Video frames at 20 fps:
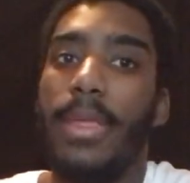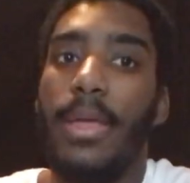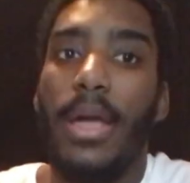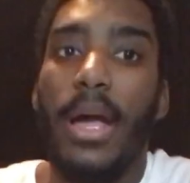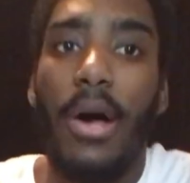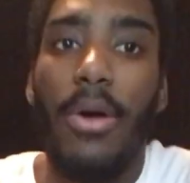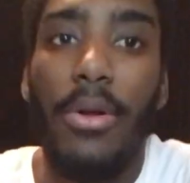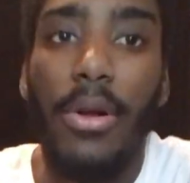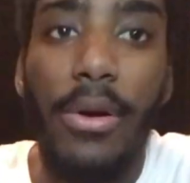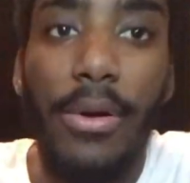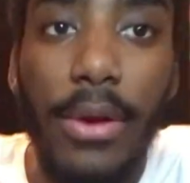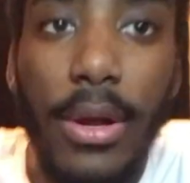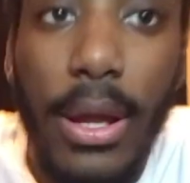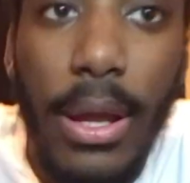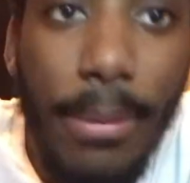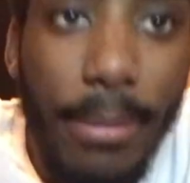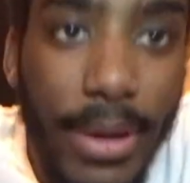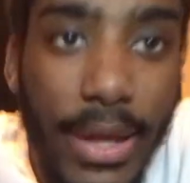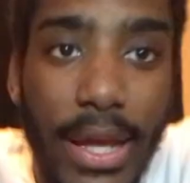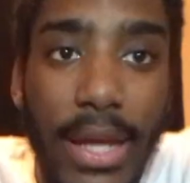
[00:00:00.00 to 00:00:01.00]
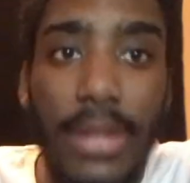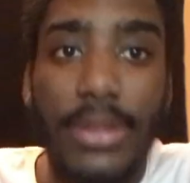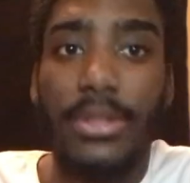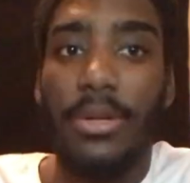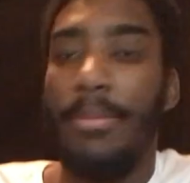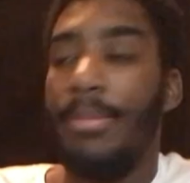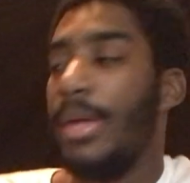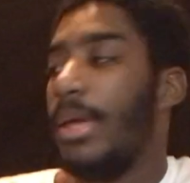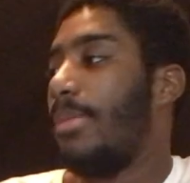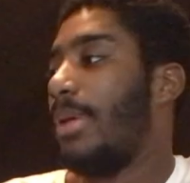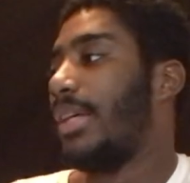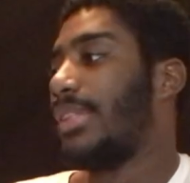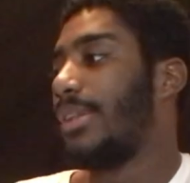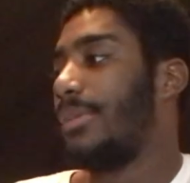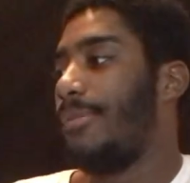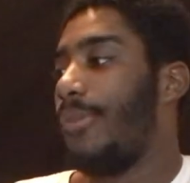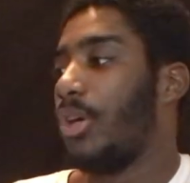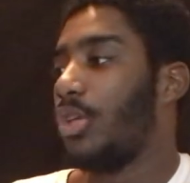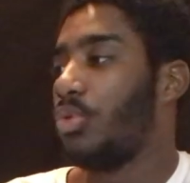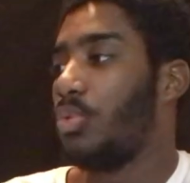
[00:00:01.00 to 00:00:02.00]
I don't know. But yeah, so Beam, that's the
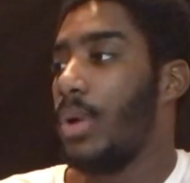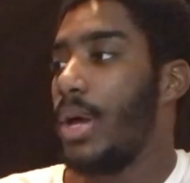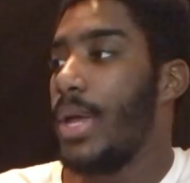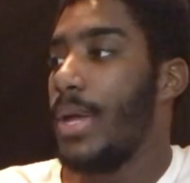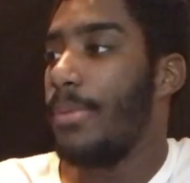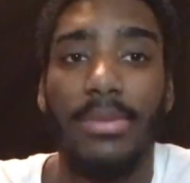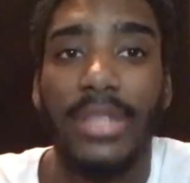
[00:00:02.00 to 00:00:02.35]
first way.